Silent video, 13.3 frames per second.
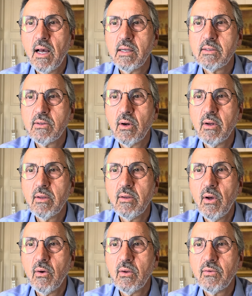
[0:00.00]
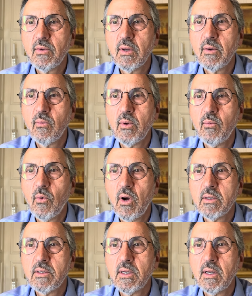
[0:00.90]
I started noticing when
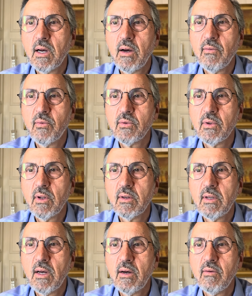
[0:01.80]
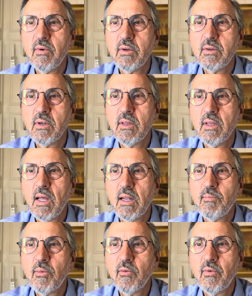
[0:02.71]
watching golfers on television
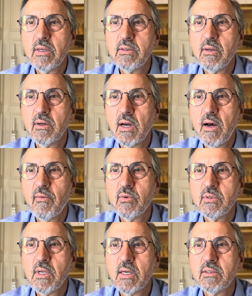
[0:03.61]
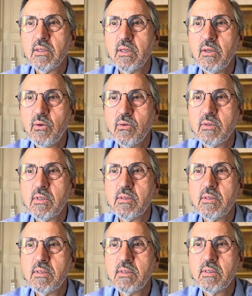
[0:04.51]
that professional golfers actually use the
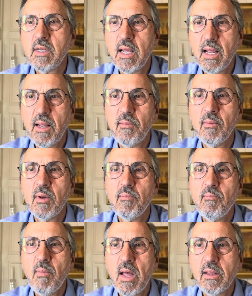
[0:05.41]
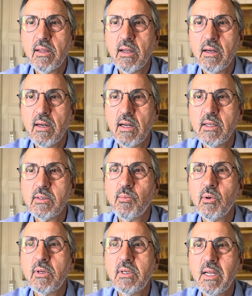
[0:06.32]
same method. And it's
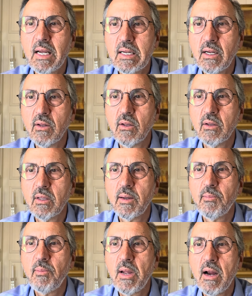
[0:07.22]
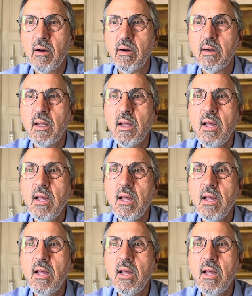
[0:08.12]
particularly apparent